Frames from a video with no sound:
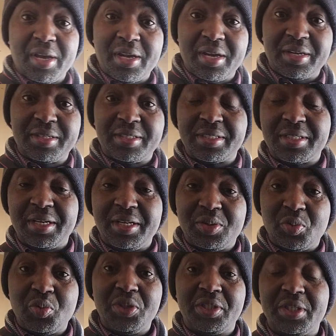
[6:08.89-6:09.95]
I can decide
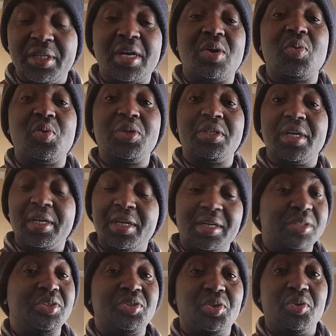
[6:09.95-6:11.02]
which language I
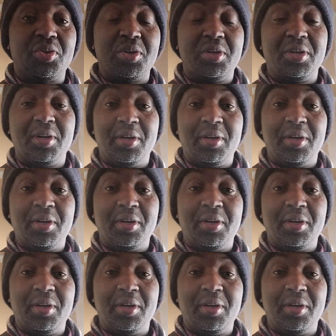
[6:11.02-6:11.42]
can talk.